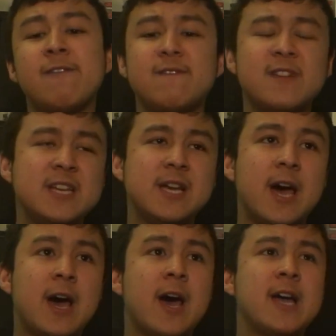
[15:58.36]

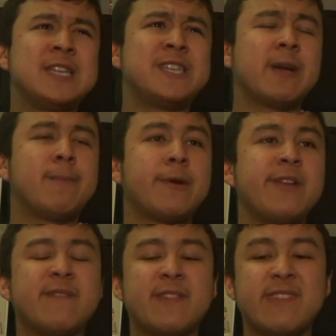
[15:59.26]
His second
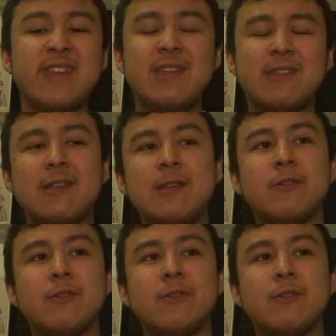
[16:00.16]
podium of the season,